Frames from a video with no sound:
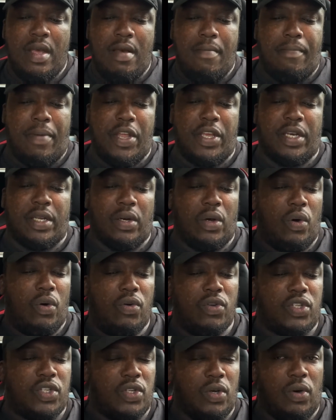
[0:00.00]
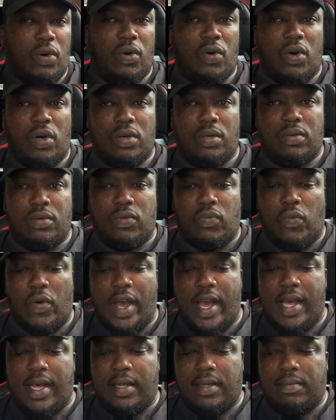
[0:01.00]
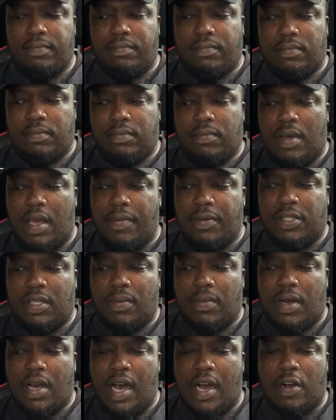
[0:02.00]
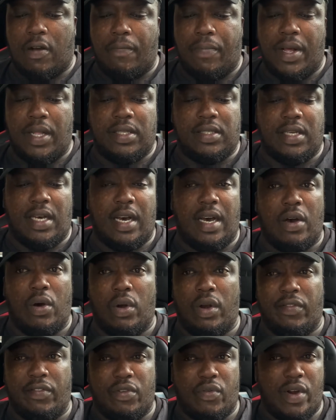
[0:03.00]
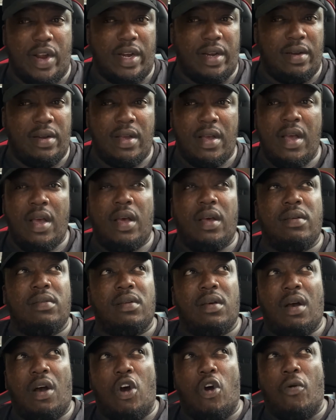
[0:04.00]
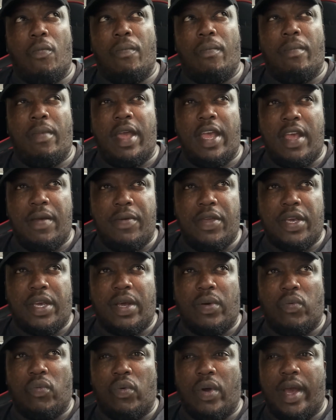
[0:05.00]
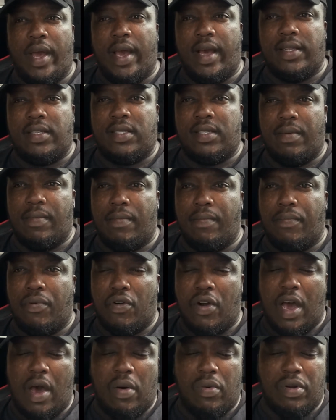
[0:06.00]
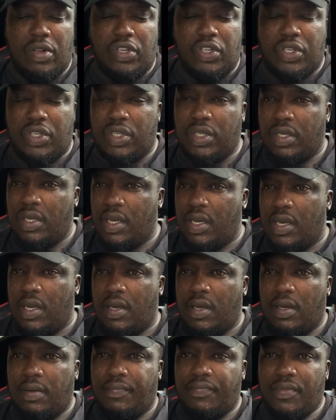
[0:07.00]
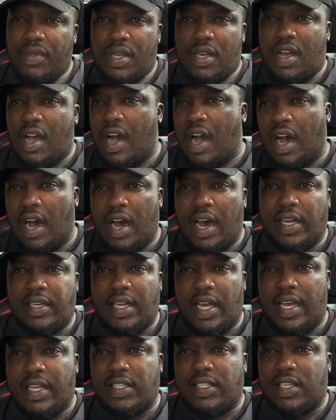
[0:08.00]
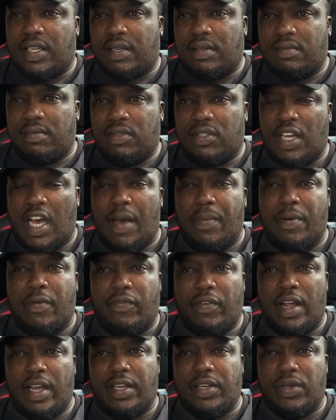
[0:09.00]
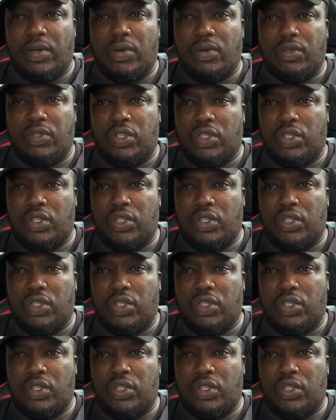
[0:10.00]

But you can also wear maybe some cargo pants that are olive green, or maybe you can wear some brownish Carhartt-esque type of, like, you know,